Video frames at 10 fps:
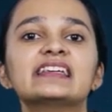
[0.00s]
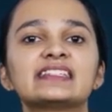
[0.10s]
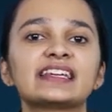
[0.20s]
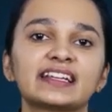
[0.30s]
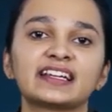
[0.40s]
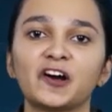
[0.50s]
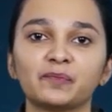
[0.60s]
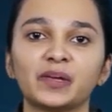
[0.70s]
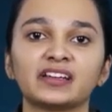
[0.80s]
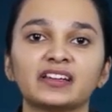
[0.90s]
state
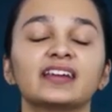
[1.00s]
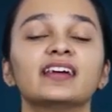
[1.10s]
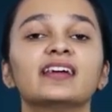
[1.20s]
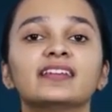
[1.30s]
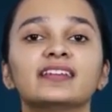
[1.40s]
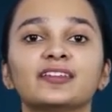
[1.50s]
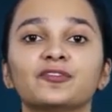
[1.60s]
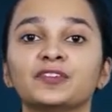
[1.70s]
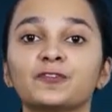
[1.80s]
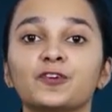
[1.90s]
government.
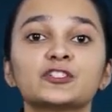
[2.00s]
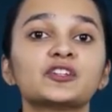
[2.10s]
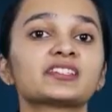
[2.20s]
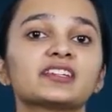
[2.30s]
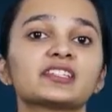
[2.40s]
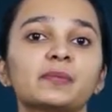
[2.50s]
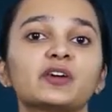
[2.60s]
We've also discussed